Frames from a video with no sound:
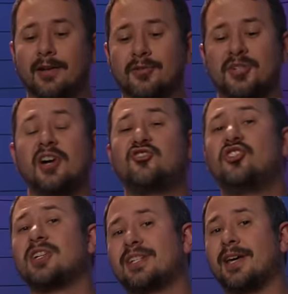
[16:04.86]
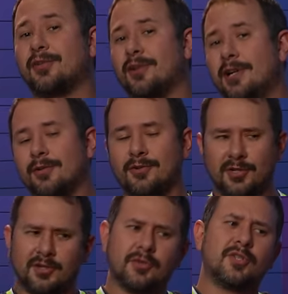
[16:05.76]
Now there's not just leather here,
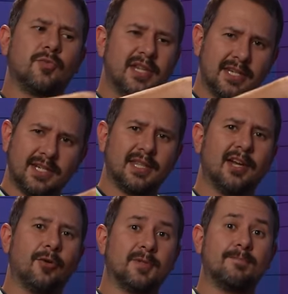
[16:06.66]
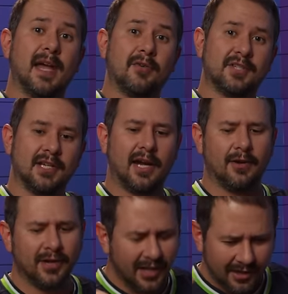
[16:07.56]
there's also sweetness that helps balance it
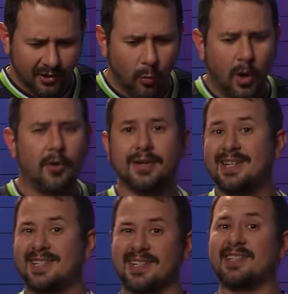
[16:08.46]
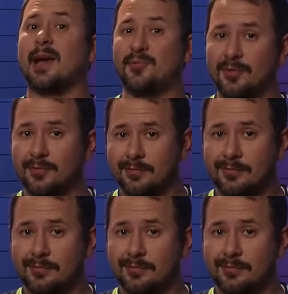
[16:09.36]
out. The quality is exceptional.